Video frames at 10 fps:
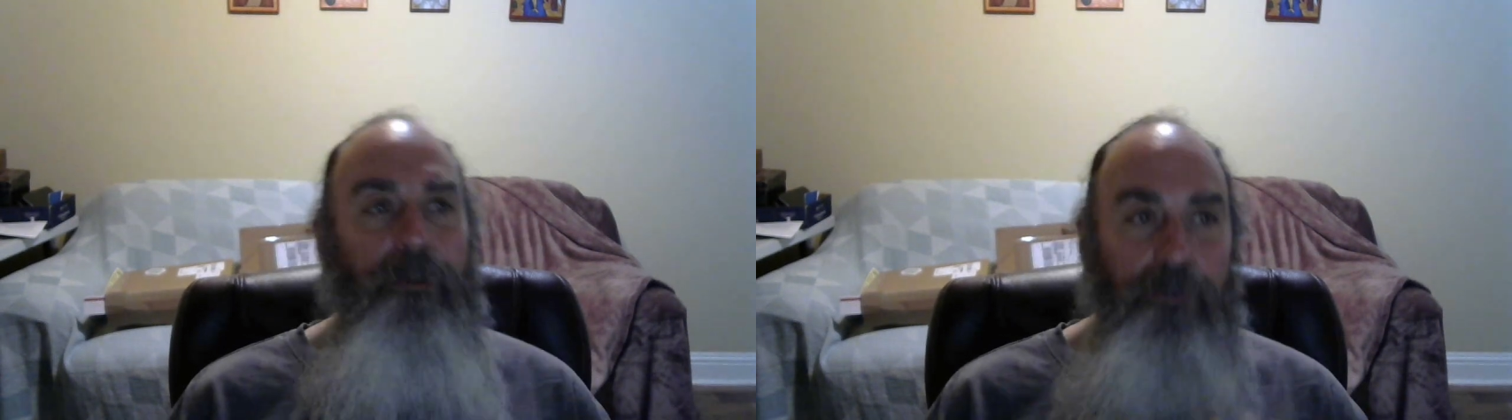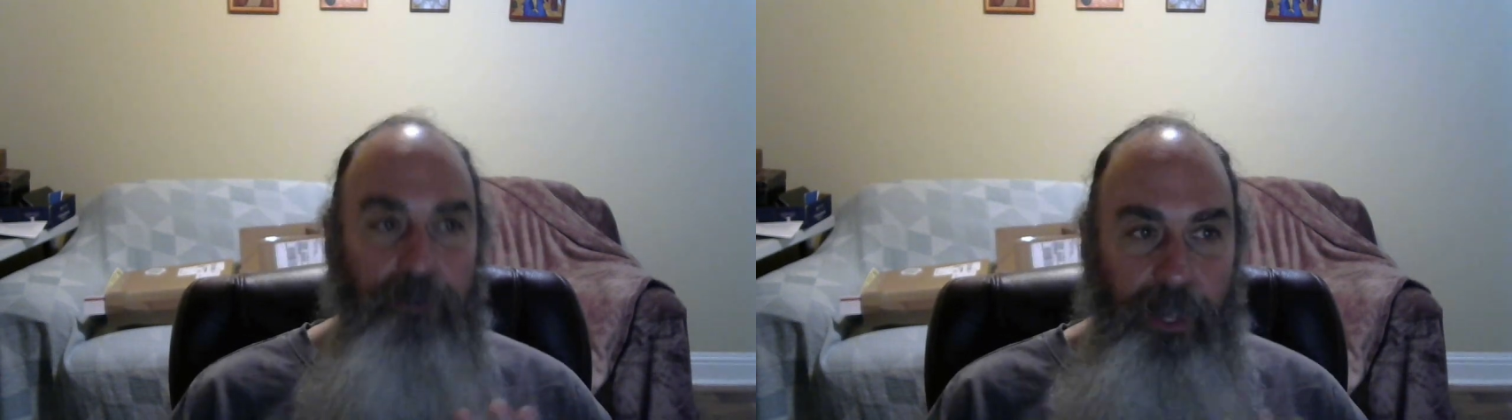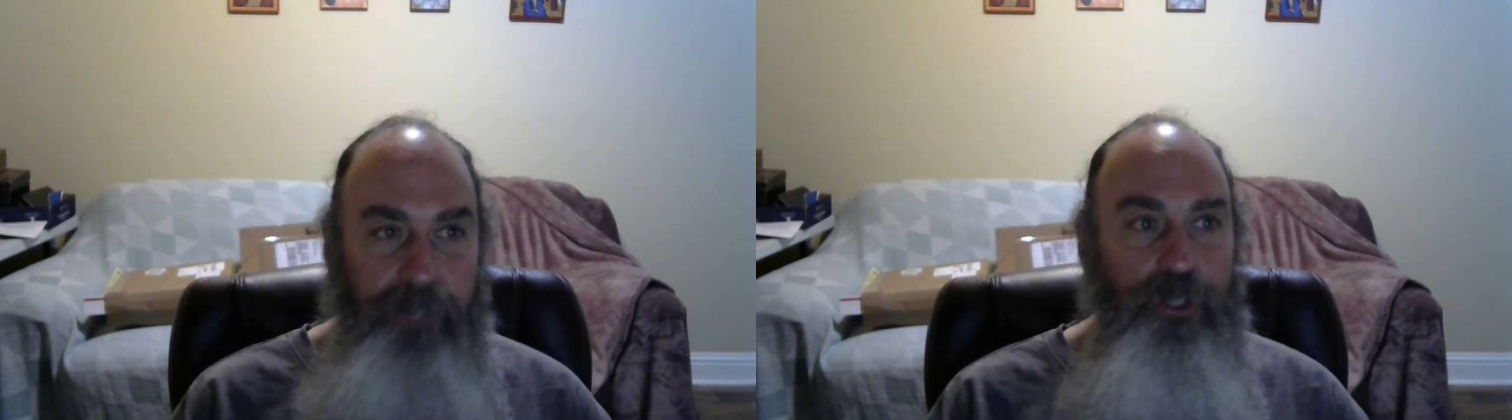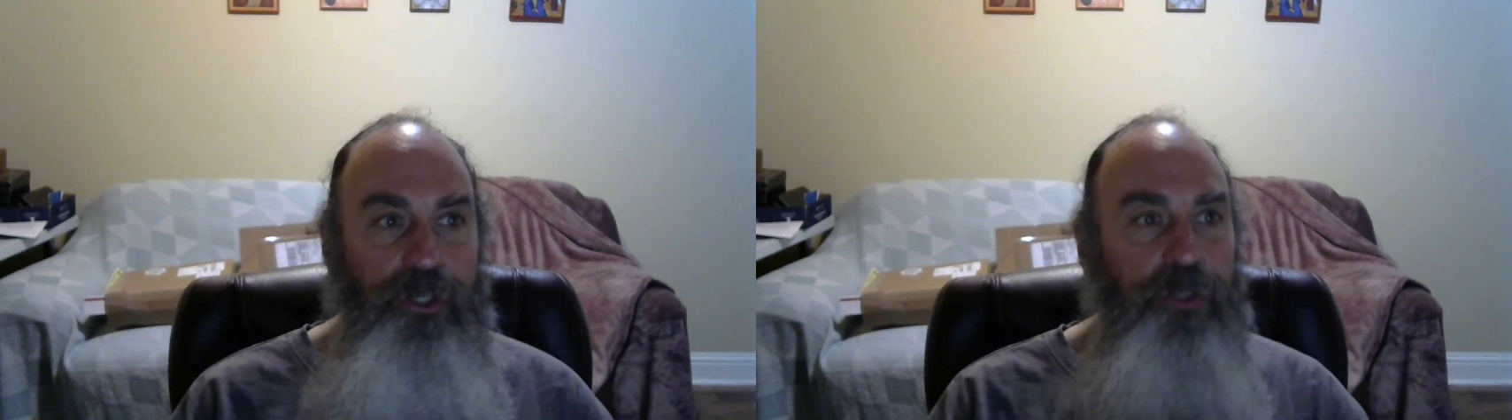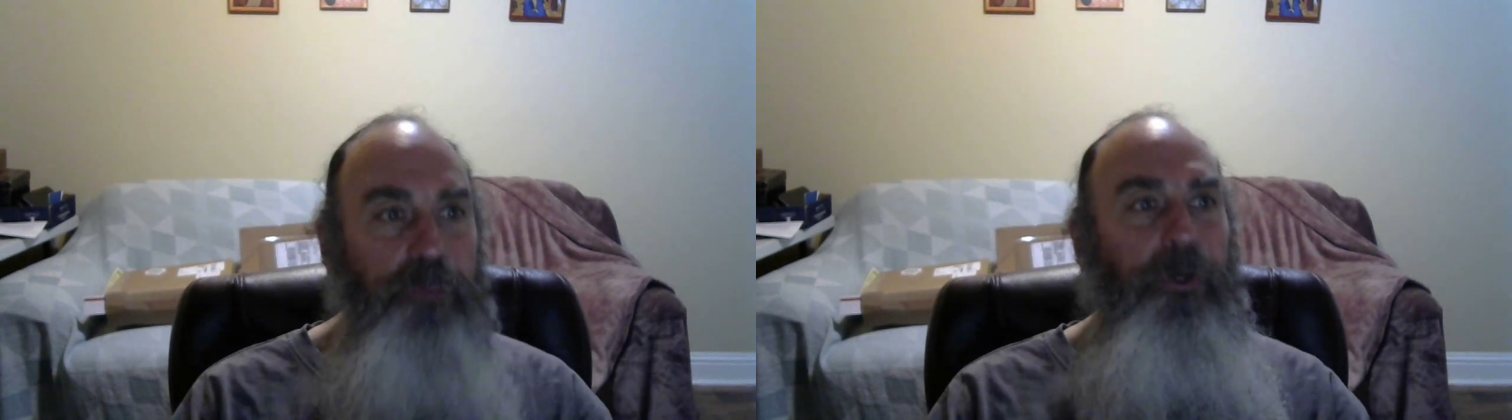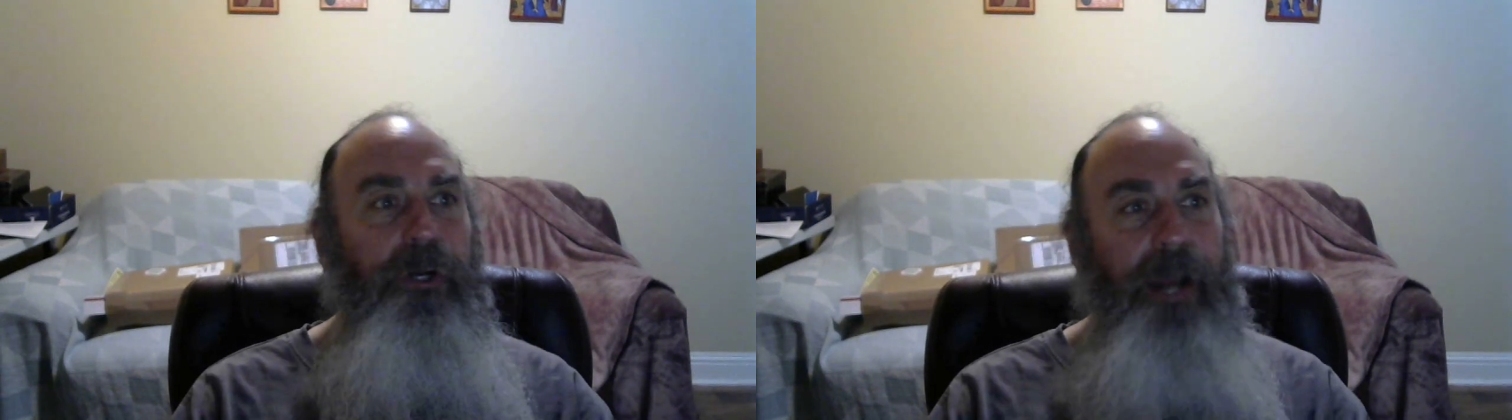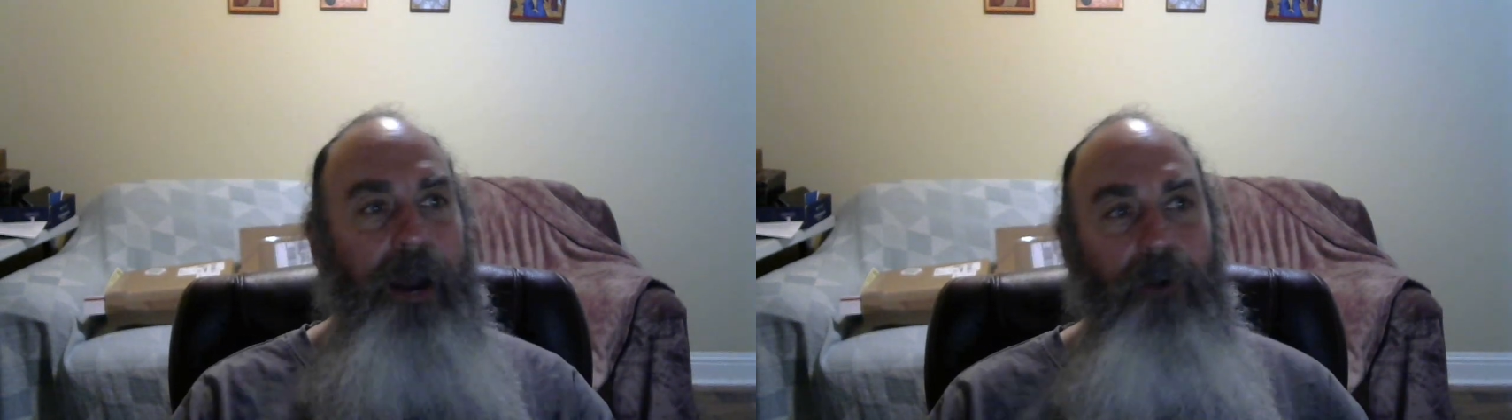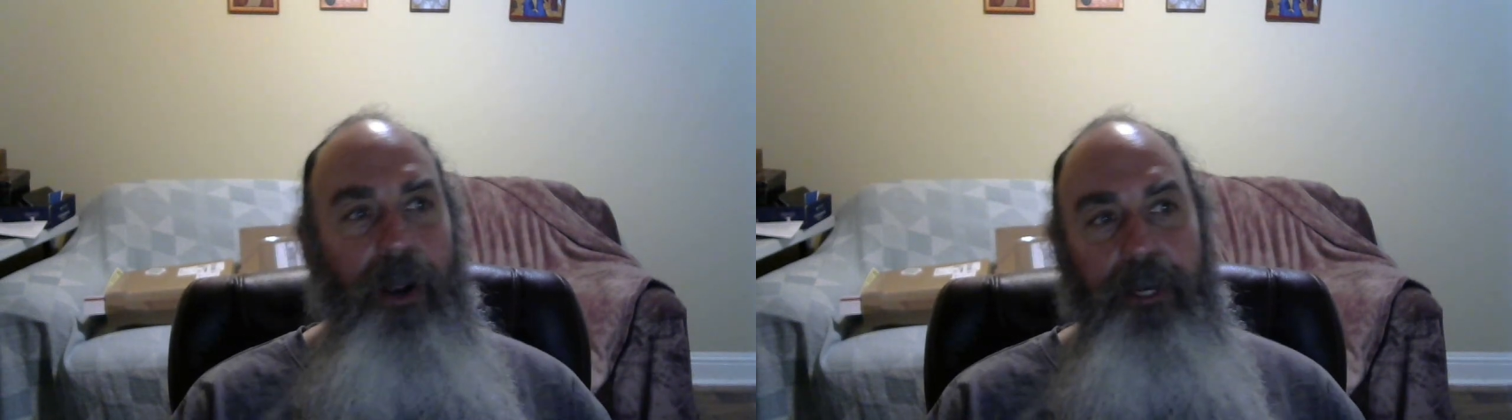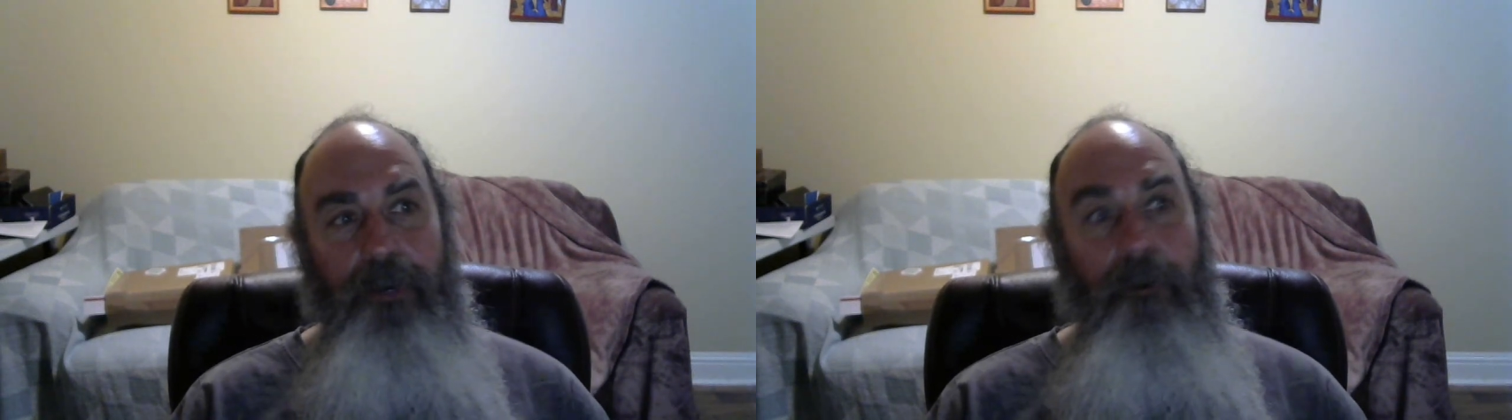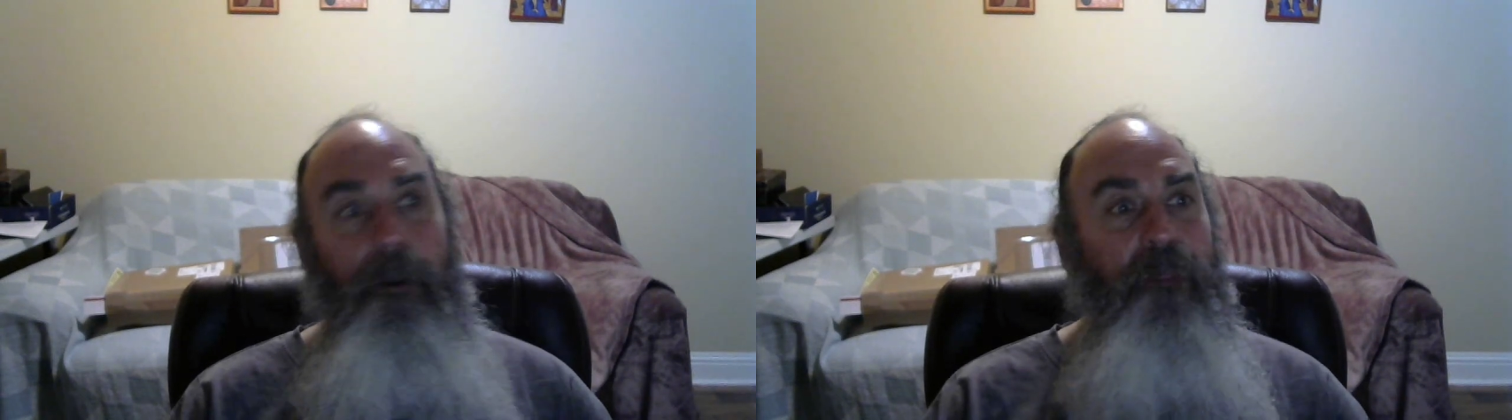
Let's just put it out right here.